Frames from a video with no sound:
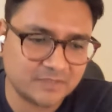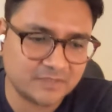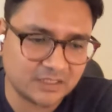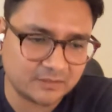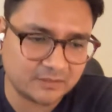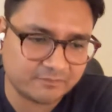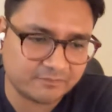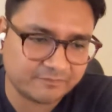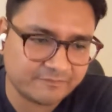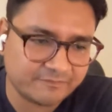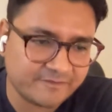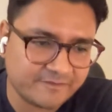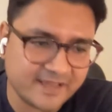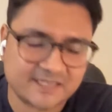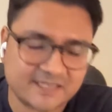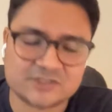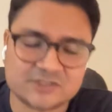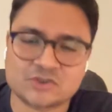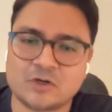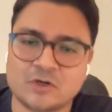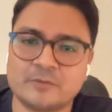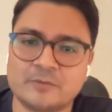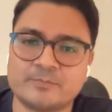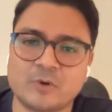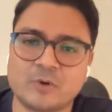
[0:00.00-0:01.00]
a very
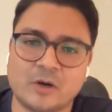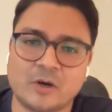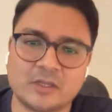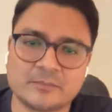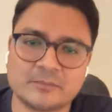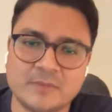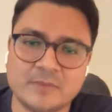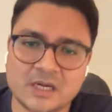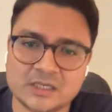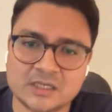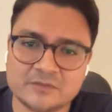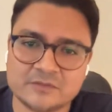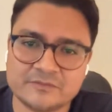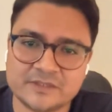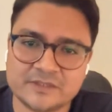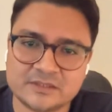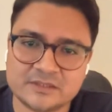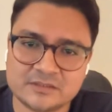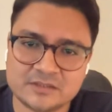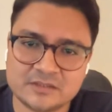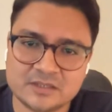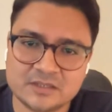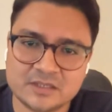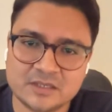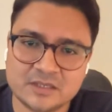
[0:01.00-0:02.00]
strong product market
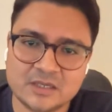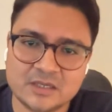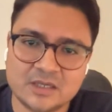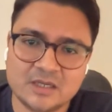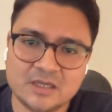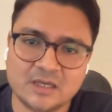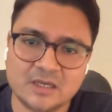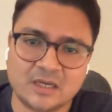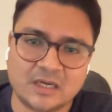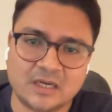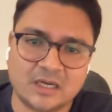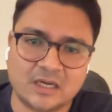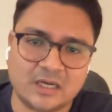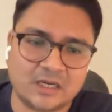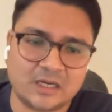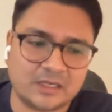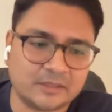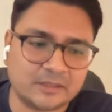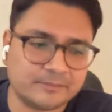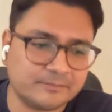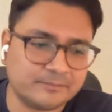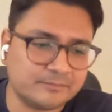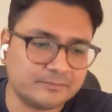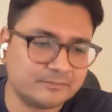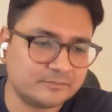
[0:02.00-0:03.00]
fit.
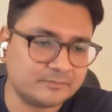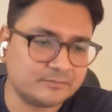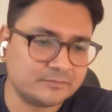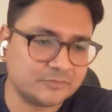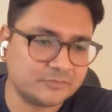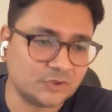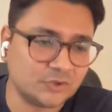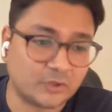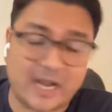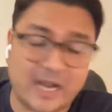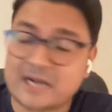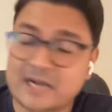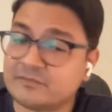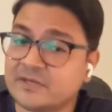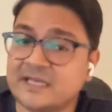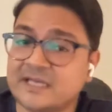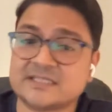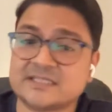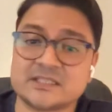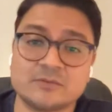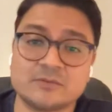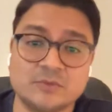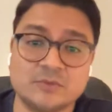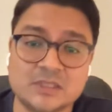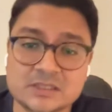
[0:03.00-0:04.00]
Uh, your
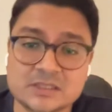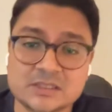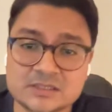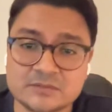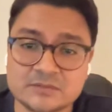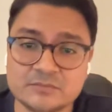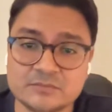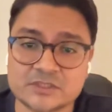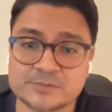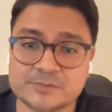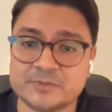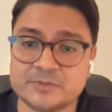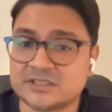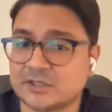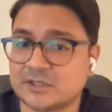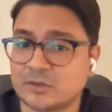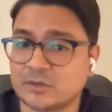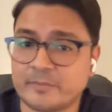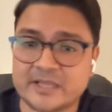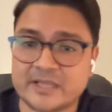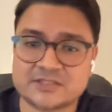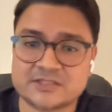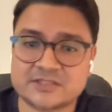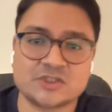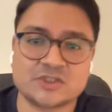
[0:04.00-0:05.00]
advertising works, which means that
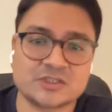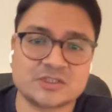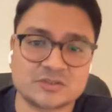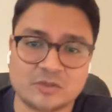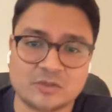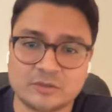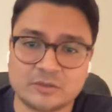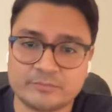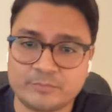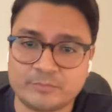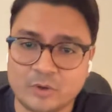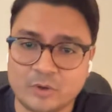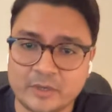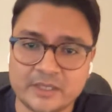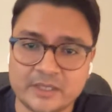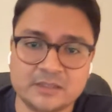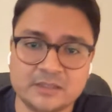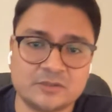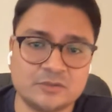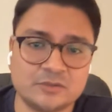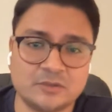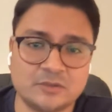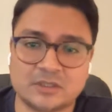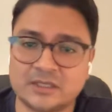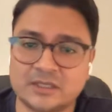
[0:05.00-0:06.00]
your messaging is on
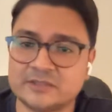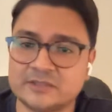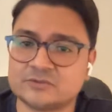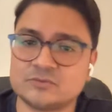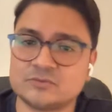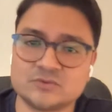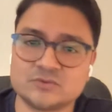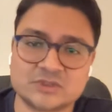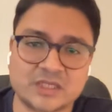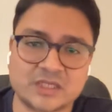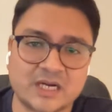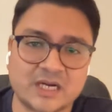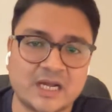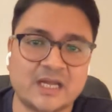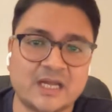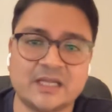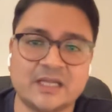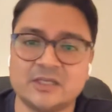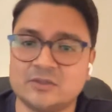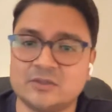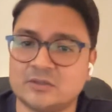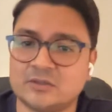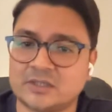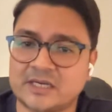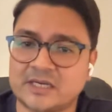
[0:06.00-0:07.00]
point, your click-throughs are
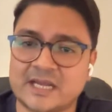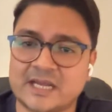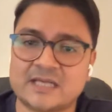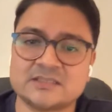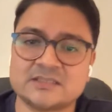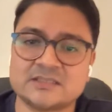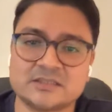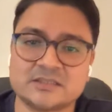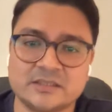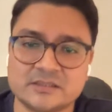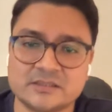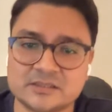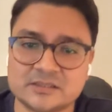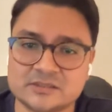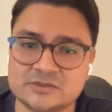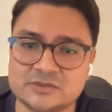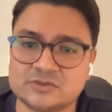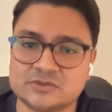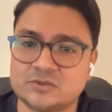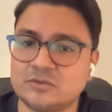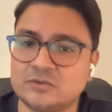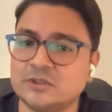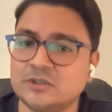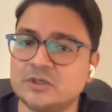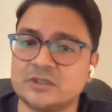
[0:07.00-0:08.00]
high, your CACs are in
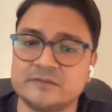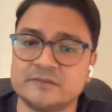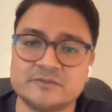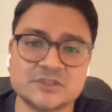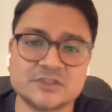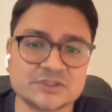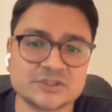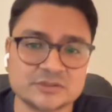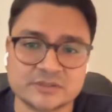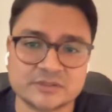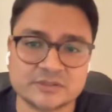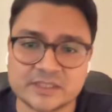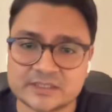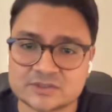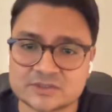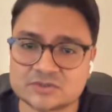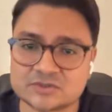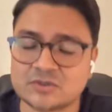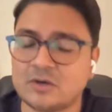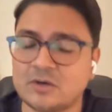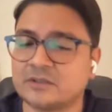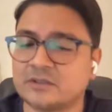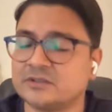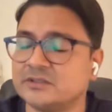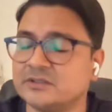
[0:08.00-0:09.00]
control, your conversion rate
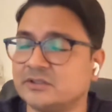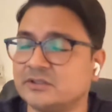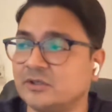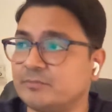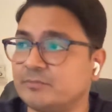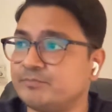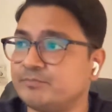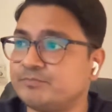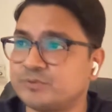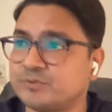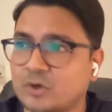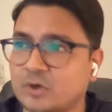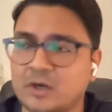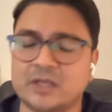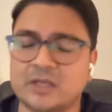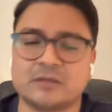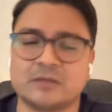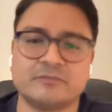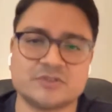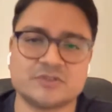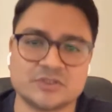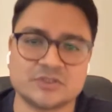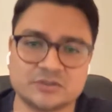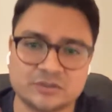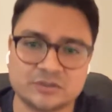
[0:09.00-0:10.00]
is sorted, your
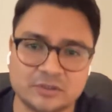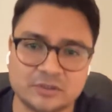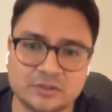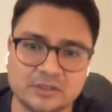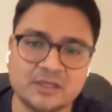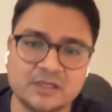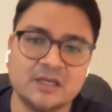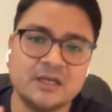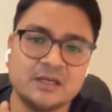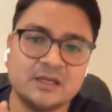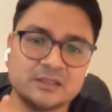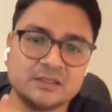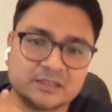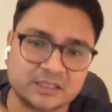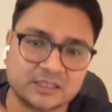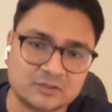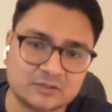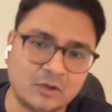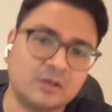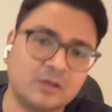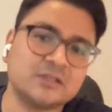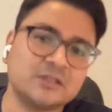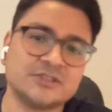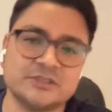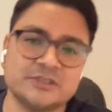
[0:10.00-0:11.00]
product, which is your
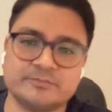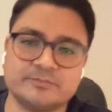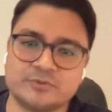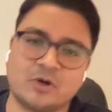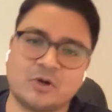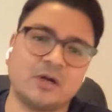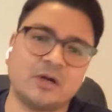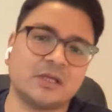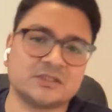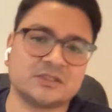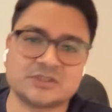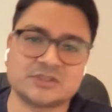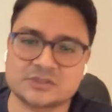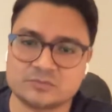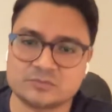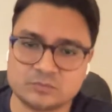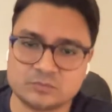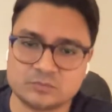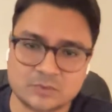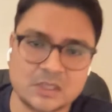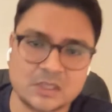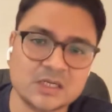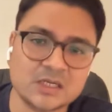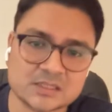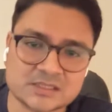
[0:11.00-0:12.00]
technology product,
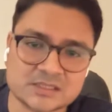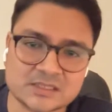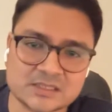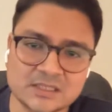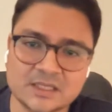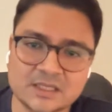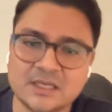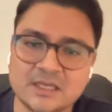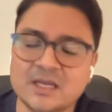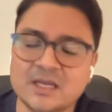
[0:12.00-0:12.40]
just works.